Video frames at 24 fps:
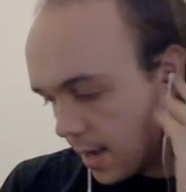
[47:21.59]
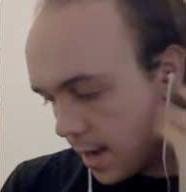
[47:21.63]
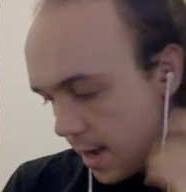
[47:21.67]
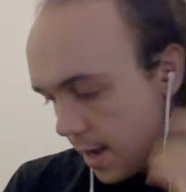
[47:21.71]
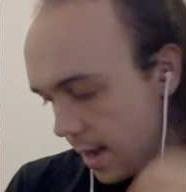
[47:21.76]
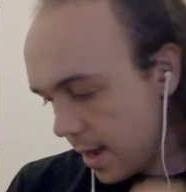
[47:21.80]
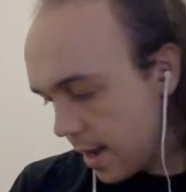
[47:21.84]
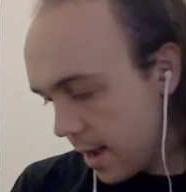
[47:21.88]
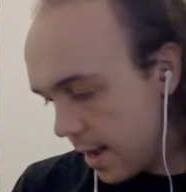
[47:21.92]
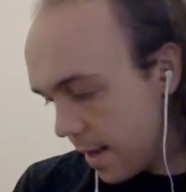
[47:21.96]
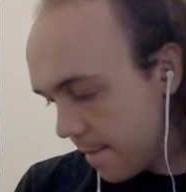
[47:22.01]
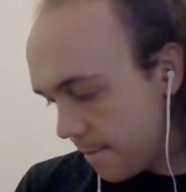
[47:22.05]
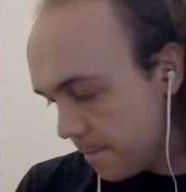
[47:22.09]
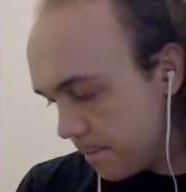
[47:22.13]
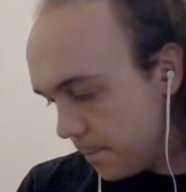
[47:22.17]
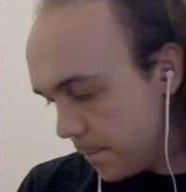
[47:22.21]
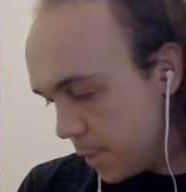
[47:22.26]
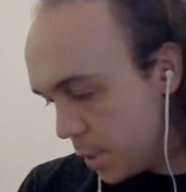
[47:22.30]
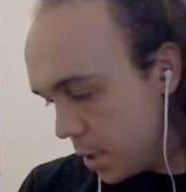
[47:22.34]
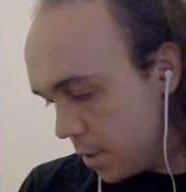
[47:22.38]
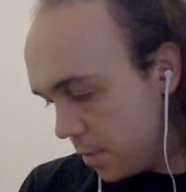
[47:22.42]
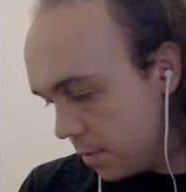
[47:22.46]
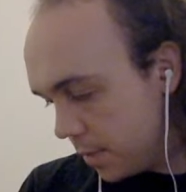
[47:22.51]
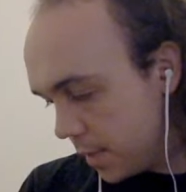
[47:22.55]

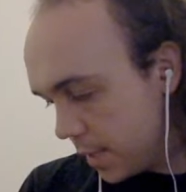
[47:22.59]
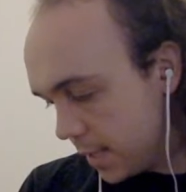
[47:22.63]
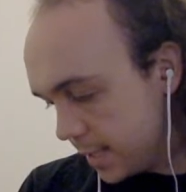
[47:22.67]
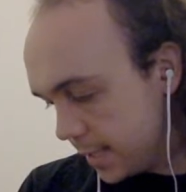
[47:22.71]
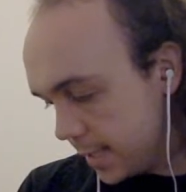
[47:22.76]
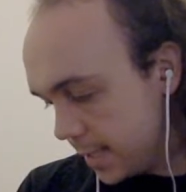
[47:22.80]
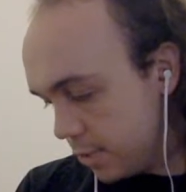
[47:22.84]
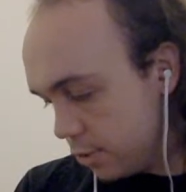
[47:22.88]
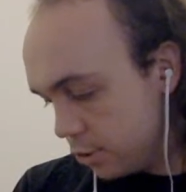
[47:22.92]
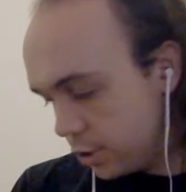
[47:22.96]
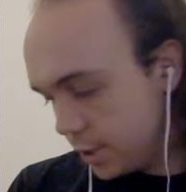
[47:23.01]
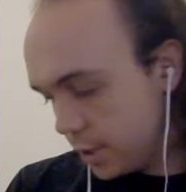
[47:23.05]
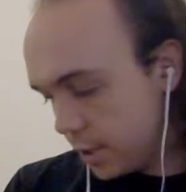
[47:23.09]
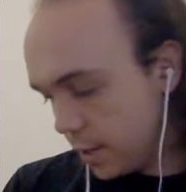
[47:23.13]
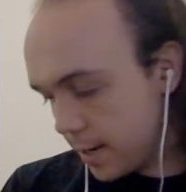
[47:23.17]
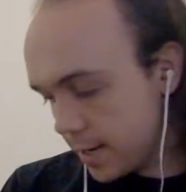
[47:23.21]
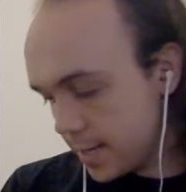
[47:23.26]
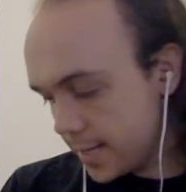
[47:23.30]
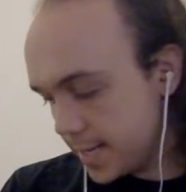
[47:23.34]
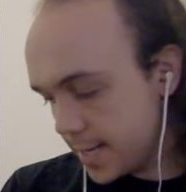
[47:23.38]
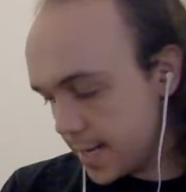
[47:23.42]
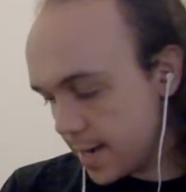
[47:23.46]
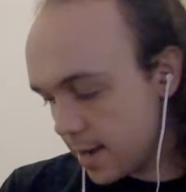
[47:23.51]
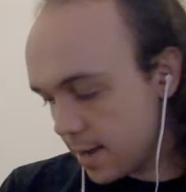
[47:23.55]
But that's an interesting
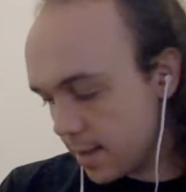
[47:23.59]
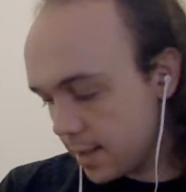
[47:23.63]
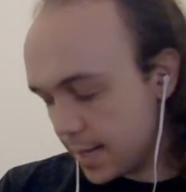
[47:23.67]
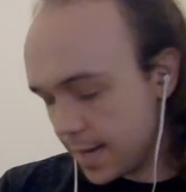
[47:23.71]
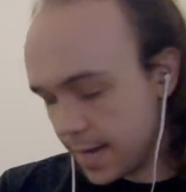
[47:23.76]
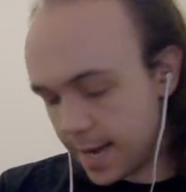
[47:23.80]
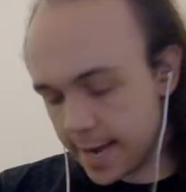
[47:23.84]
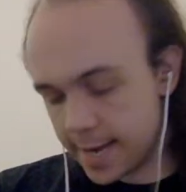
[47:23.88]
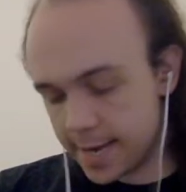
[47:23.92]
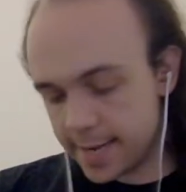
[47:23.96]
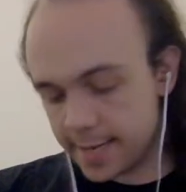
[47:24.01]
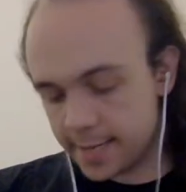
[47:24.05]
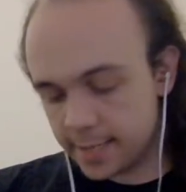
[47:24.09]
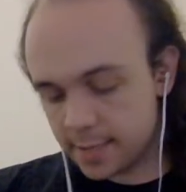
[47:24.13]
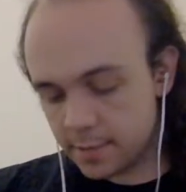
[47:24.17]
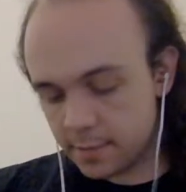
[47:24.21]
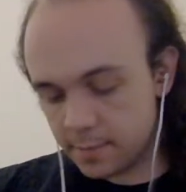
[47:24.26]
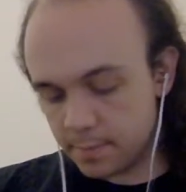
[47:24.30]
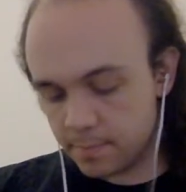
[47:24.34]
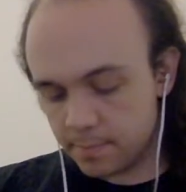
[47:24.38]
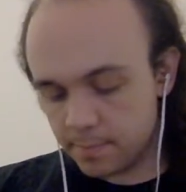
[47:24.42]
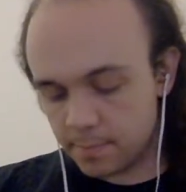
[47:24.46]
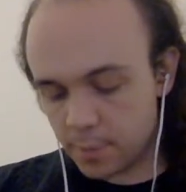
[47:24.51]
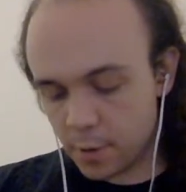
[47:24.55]
idea, like adding
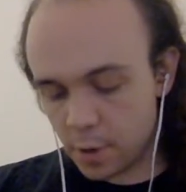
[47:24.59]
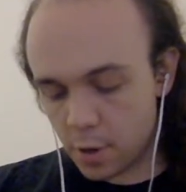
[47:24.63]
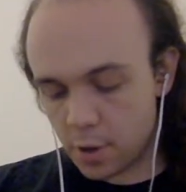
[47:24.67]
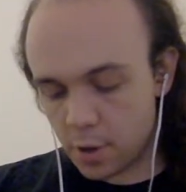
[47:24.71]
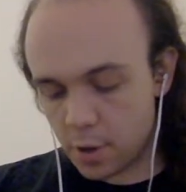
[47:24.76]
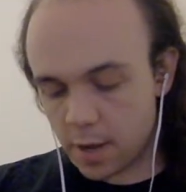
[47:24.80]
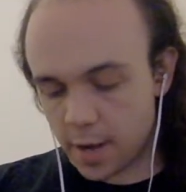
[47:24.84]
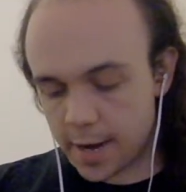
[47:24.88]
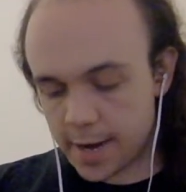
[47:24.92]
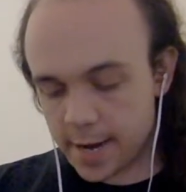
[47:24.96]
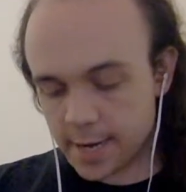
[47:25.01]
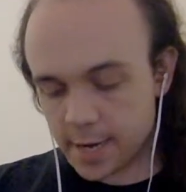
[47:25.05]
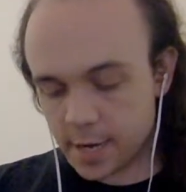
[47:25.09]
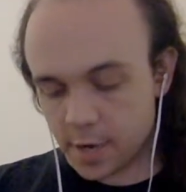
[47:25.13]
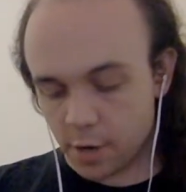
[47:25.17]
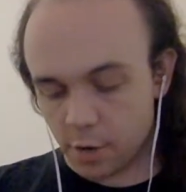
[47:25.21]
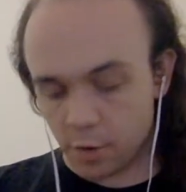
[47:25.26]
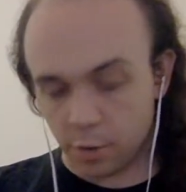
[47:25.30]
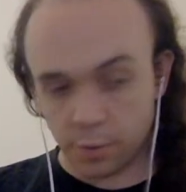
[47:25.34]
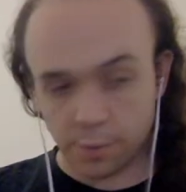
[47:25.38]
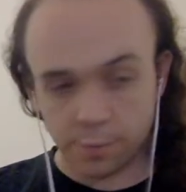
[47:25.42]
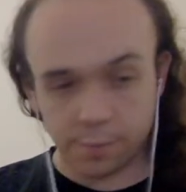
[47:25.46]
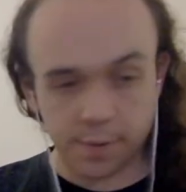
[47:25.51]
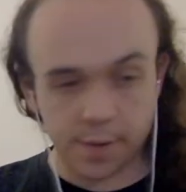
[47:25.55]
some
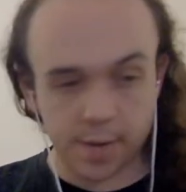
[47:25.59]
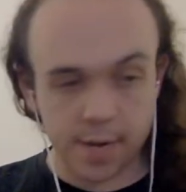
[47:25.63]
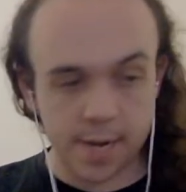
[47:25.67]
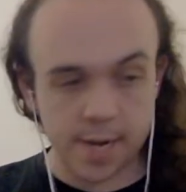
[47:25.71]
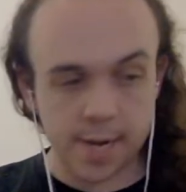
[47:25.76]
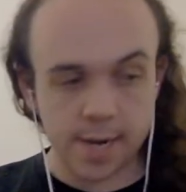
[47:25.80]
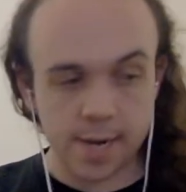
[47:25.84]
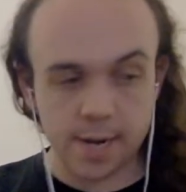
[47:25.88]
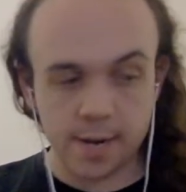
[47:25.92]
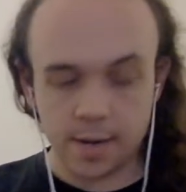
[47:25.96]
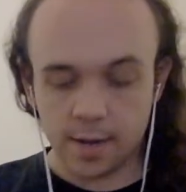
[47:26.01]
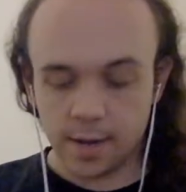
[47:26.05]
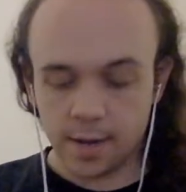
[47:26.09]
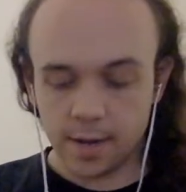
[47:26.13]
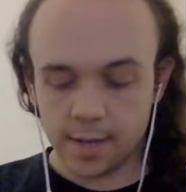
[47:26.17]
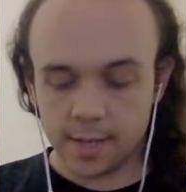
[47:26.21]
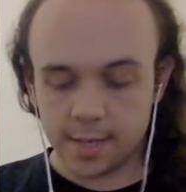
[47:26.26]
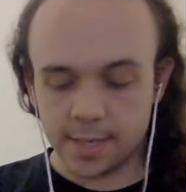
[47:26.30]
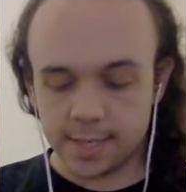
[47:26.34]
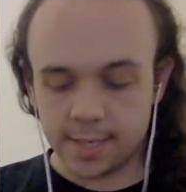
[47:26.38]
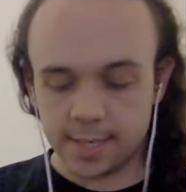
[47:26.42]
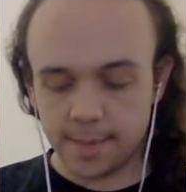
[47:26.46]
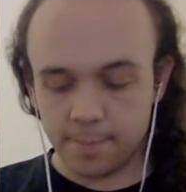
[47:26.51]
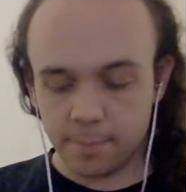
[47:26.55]
iconography
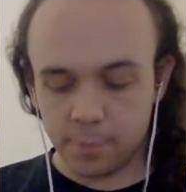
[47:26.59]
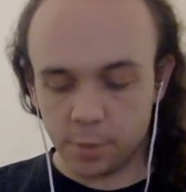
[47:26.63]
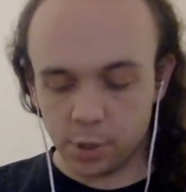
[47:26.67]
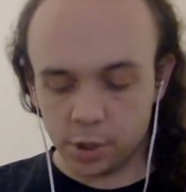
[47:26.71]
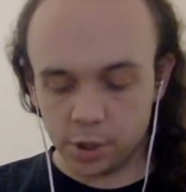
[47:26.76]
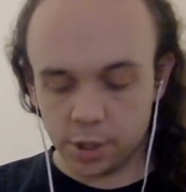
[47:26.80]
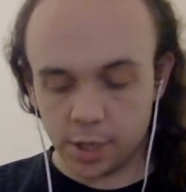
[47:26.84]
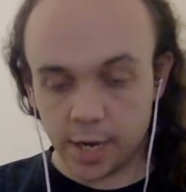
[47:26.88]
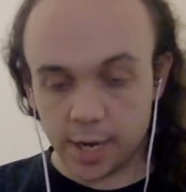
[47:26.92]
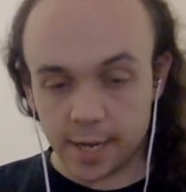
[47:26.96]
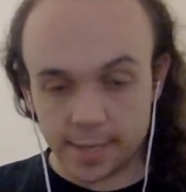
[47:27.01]
and symbols.